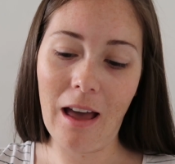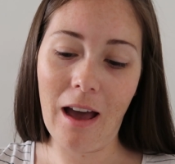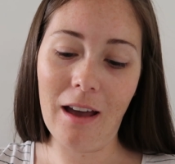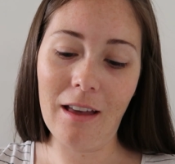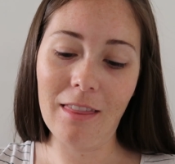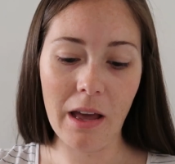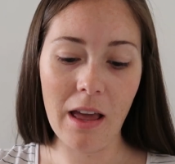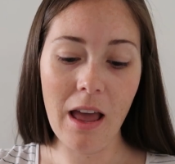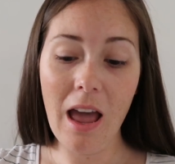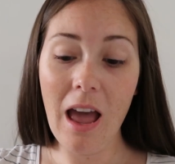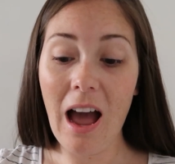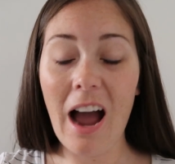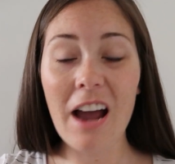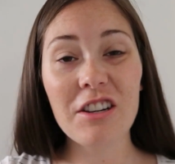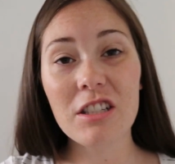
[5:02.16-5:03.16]
that, but
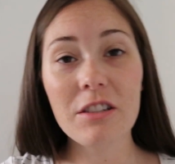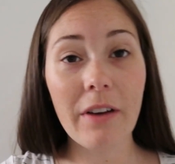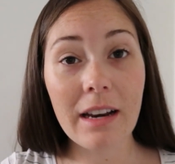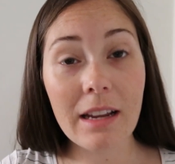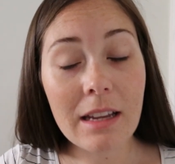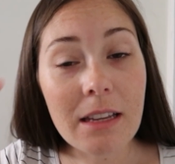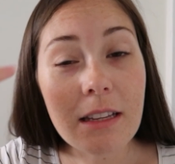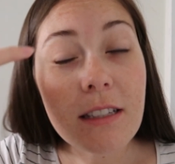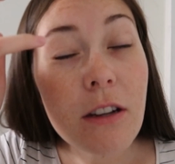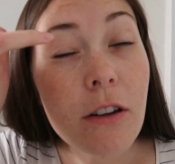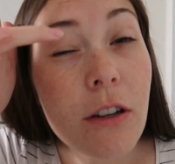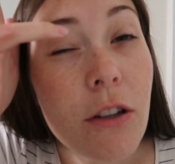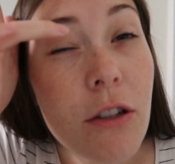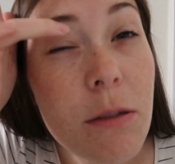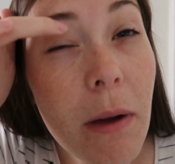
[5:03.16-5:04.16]
I just find it easier
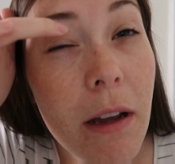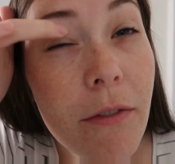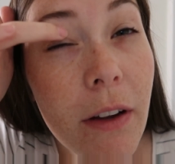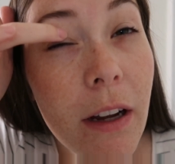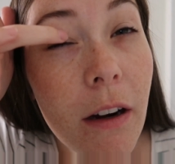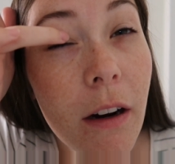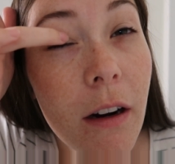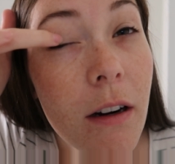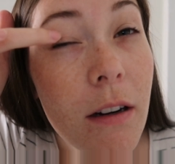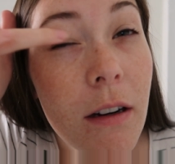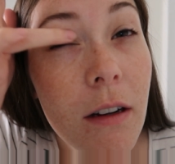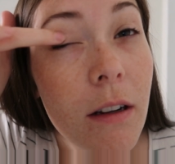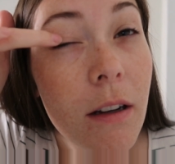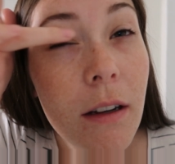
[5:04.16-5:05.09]
to use my finger.